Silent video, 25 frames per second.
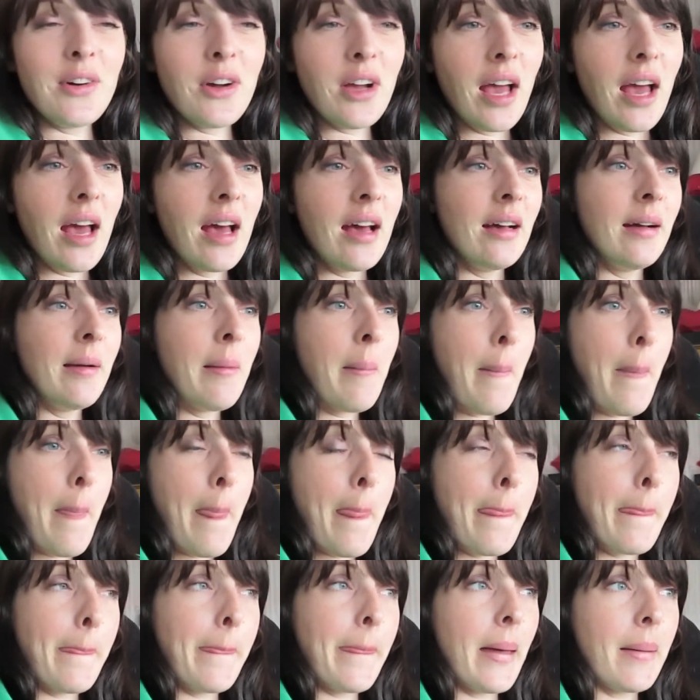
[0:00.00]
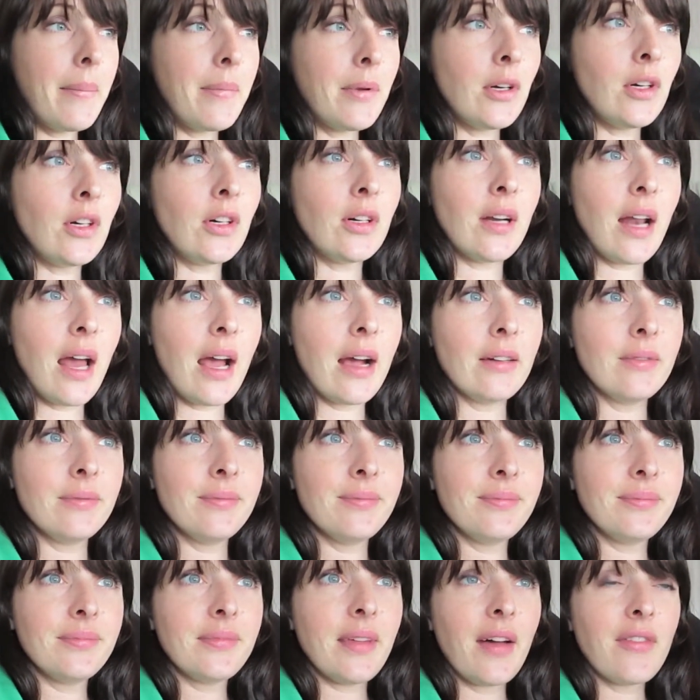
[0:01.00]
Okay, I'm gonna go now.
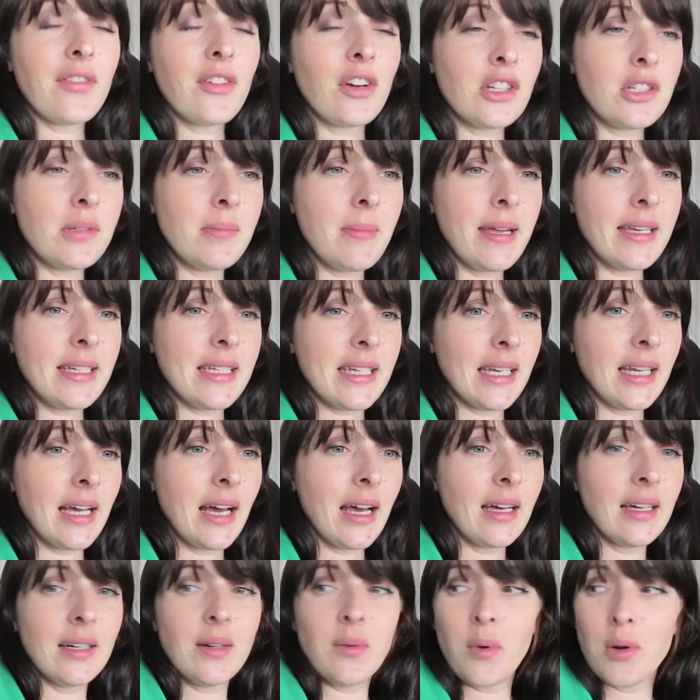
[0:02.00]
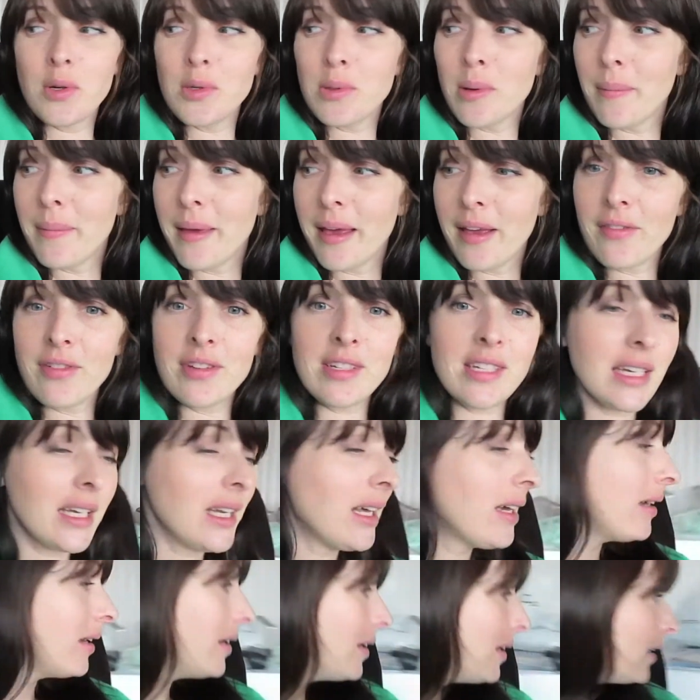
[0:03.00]
I've got to make dinner. What do I make for
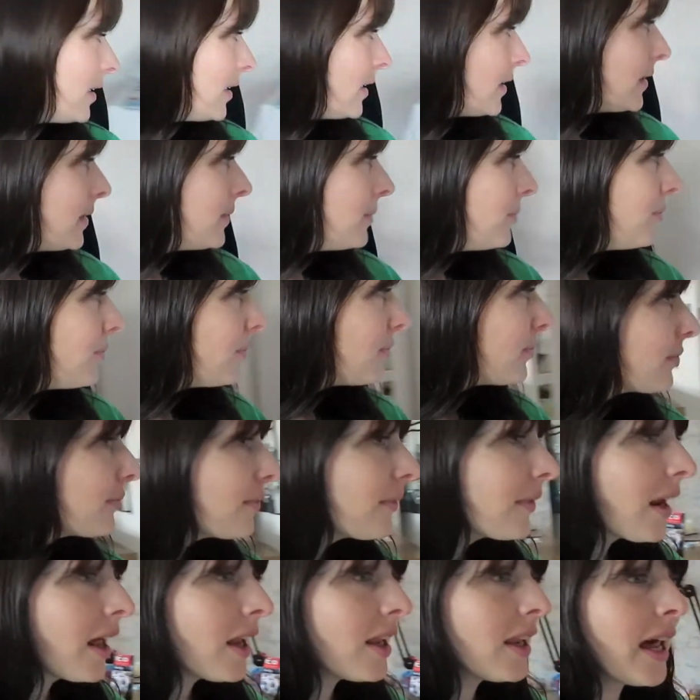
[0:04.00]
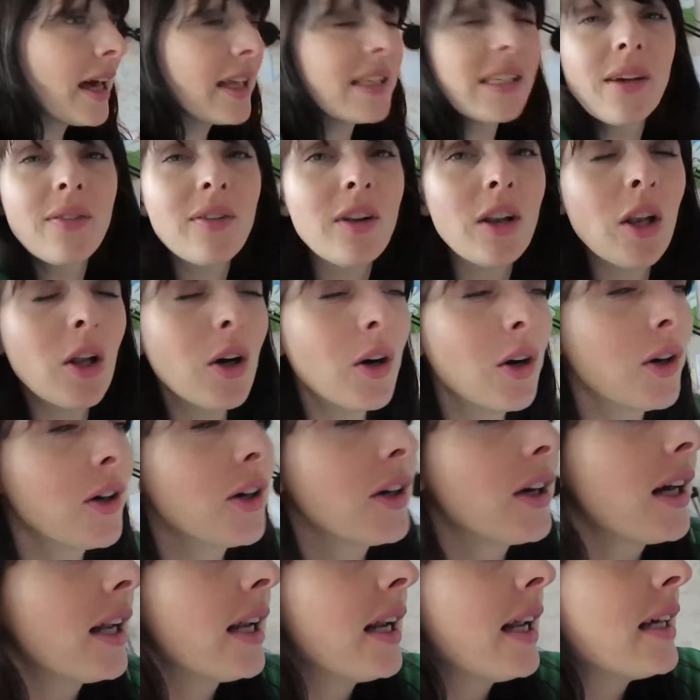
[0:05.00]
dinner? Let's have a
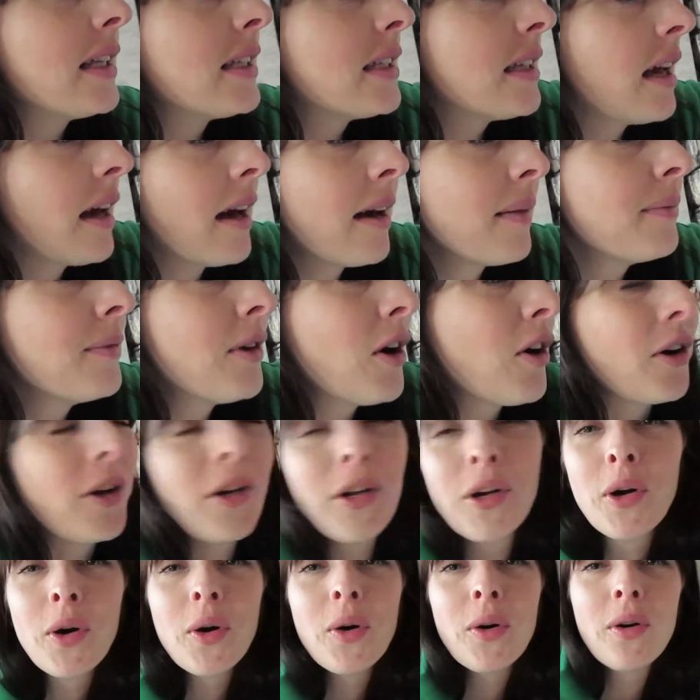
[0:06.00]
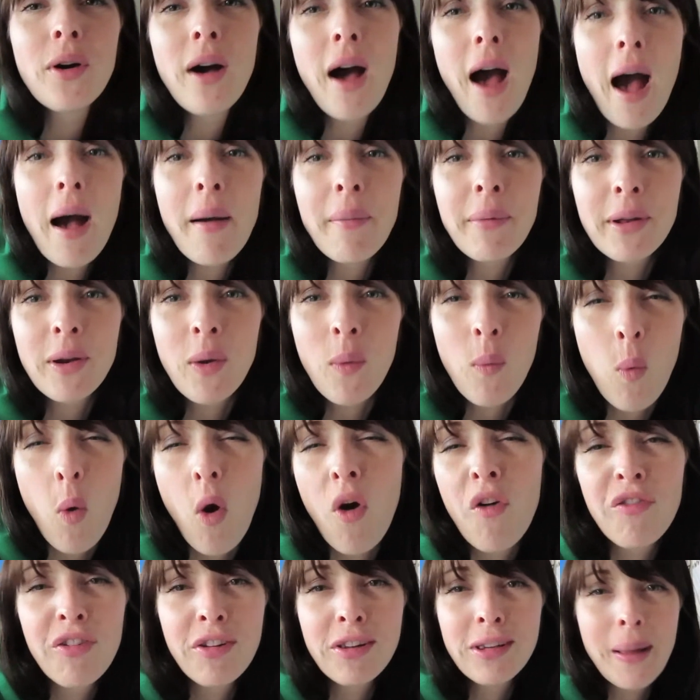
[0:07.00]
look. I'm not going to go. I'm going to
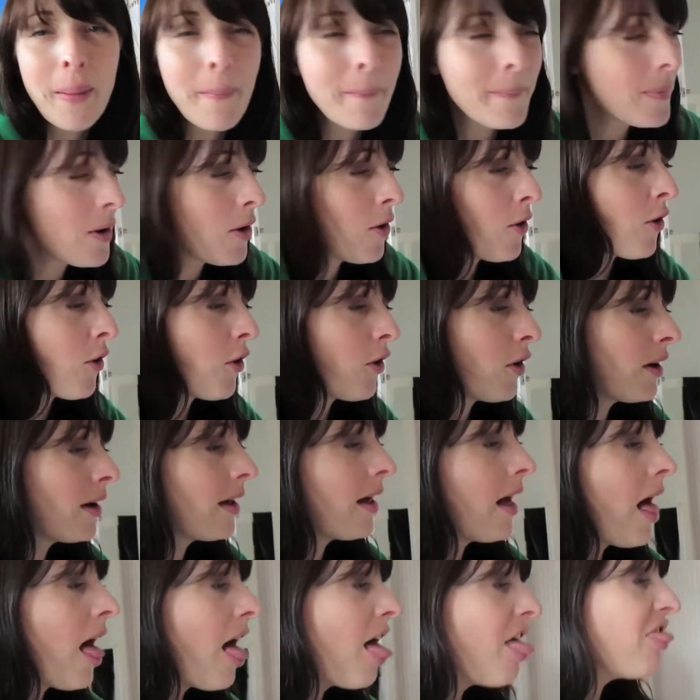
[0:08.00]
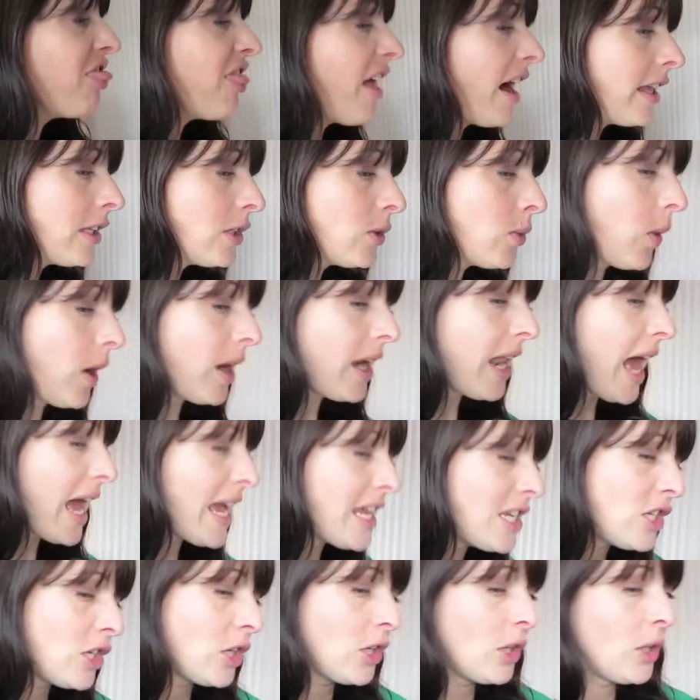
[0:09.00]
waffle more. That's what
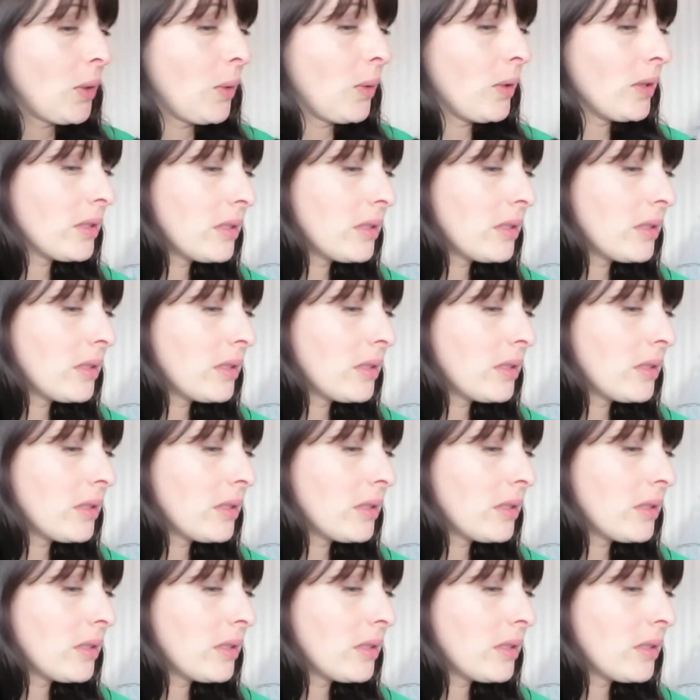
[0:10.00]
I do.